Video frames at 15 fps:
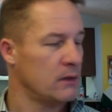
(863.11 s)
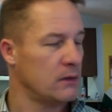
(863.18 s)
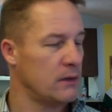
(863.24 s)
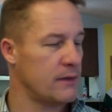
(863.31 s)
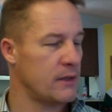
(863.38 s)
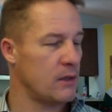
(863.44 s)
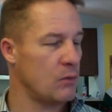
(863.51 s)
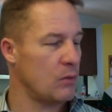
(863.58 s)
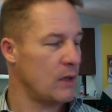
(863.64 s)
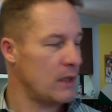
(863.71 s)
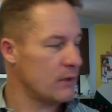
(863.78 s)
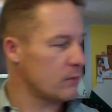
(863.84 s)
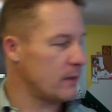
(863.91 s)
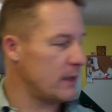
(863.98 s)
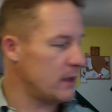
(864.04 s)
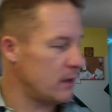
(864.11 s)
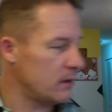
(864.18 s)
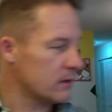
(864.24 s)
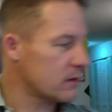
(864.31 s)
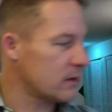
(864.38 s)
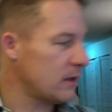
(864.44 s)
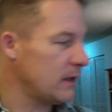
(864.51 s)
Let's see what else.
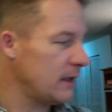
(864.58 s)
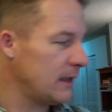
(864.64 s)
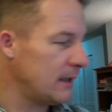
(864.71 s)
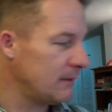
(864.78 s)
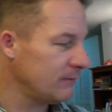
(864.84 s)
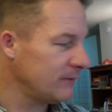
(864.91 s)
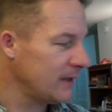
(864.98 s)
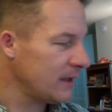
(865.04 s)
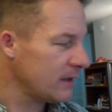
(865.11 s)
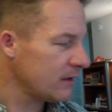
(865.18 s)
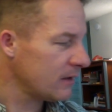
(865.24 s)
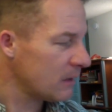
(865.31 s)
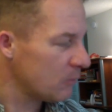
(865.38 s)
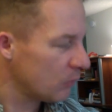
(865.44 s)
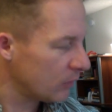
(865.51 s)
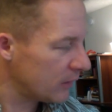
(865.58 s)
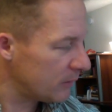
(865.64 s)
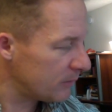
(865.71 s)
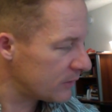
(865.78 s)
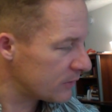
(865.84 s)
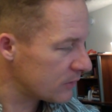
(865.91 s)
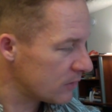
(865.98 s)
You got more
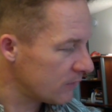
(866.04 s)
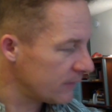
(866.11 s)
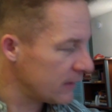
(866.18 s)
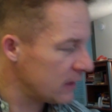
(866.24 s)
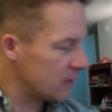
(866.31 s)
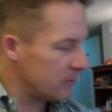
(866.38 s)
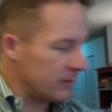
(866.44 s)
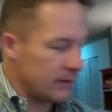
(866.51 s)
images over here,